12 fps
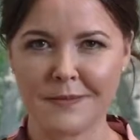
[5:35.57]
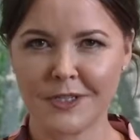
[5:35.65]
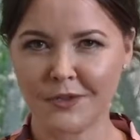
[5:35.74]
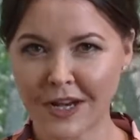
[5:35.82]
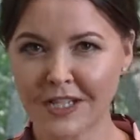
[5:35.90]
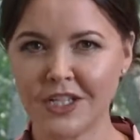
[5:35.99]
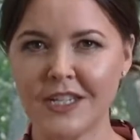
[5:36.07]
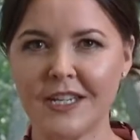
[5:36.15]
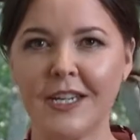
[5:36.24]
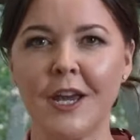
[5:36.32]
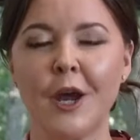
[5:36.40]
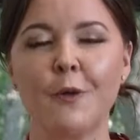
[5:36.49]

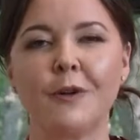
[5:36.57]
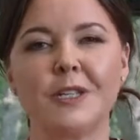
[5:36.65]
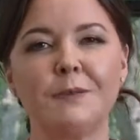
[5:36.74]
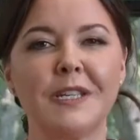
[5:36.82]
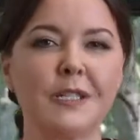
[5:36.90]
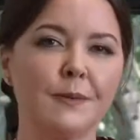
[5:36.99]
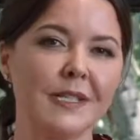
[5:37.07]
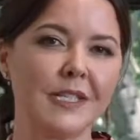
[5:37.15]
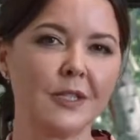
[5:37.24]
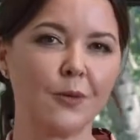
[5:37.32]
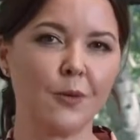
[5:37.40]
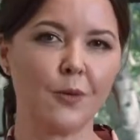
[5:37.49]
strategy, which means we
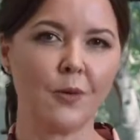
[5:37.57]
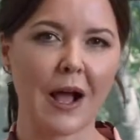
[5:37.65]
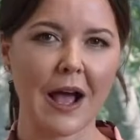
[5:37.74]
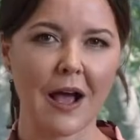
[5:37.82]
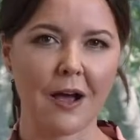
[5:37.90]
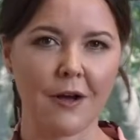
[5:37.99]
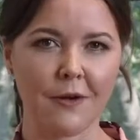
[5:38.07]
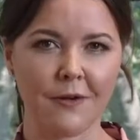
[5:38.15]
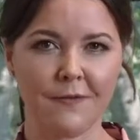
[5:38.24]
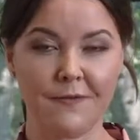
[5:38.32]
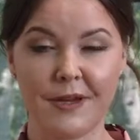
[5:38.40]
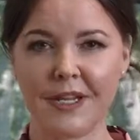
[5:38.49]
store our
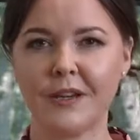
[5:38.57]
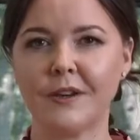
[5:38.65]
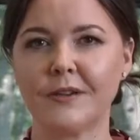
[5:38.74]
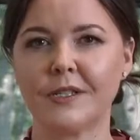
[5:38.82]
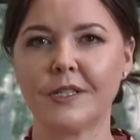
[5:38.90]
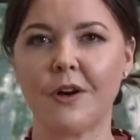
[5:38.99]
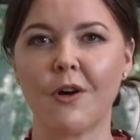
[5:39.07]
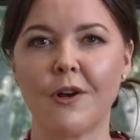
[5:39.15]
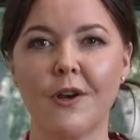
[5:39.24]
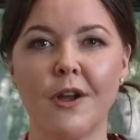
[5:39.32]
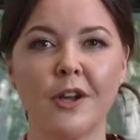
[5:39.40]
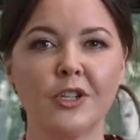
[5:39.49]
videos
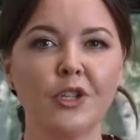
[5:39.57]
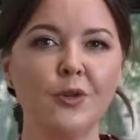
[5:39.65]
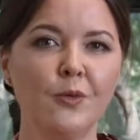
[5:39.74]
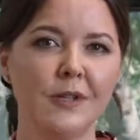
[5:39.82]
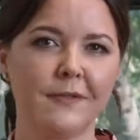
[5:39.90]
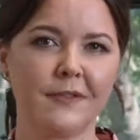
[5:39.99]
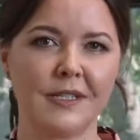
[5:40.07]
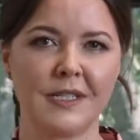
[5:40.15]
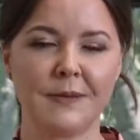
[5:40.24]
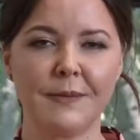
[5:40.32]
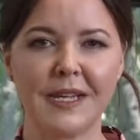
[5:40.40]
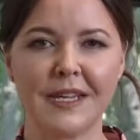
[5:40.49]
on 2
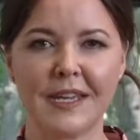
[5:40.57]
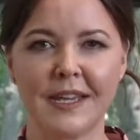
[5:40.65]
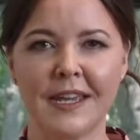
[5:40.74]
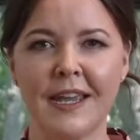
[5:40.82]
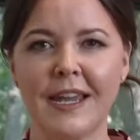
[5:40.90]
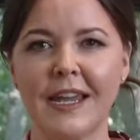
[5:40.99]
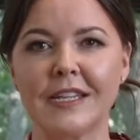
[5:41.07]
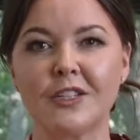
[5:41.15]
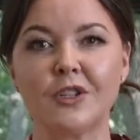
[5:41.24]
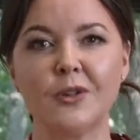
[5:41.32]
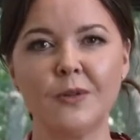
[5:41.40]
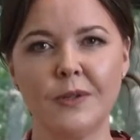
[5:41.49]
different media in
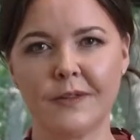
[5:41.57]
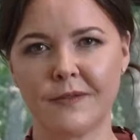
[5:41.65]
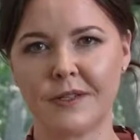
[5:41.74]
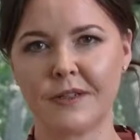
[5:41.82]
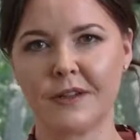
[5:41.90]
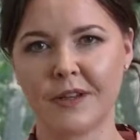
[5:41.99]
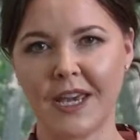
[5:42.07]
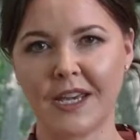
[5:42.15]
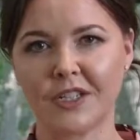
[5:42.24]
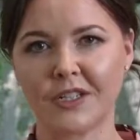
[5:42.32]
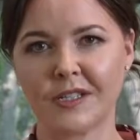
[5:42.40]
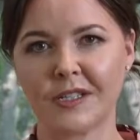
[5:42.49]
2 different
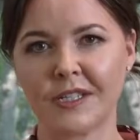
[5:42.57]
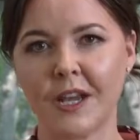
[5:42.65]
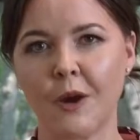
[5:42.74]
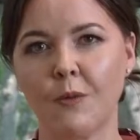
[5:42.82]
locations,